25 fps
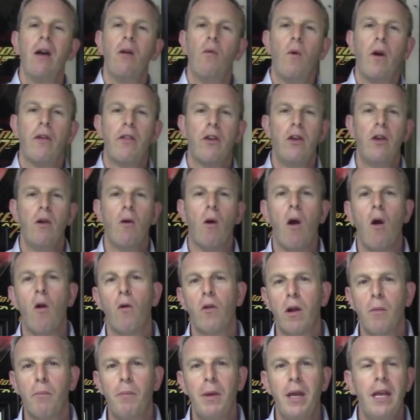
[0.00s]
whether you
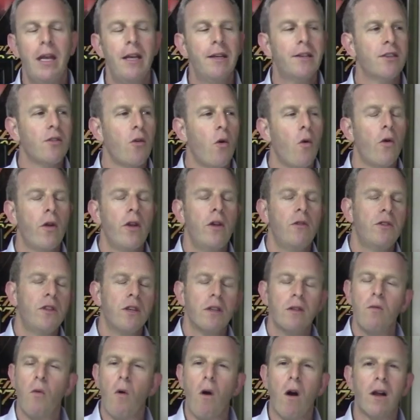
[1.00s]
own a piece or you
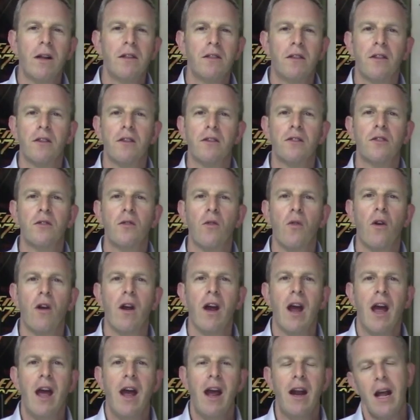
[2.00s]
just walk into the
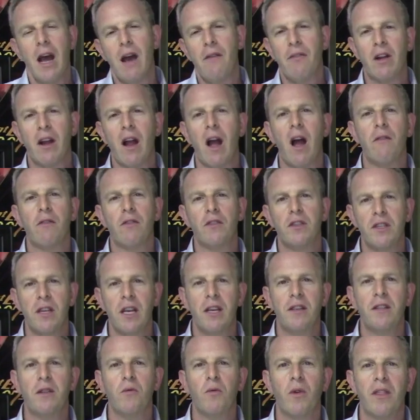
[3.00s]
store and have a
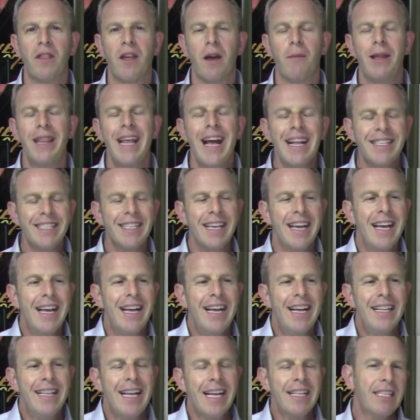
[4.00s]
conversation with them. And that's
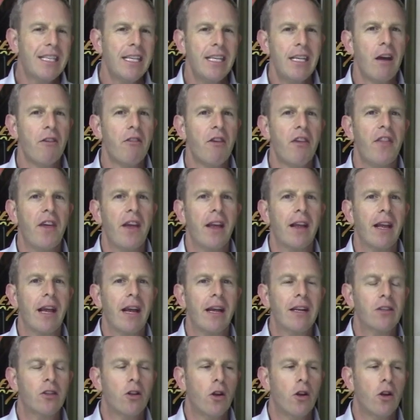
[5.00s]
that's the other thing.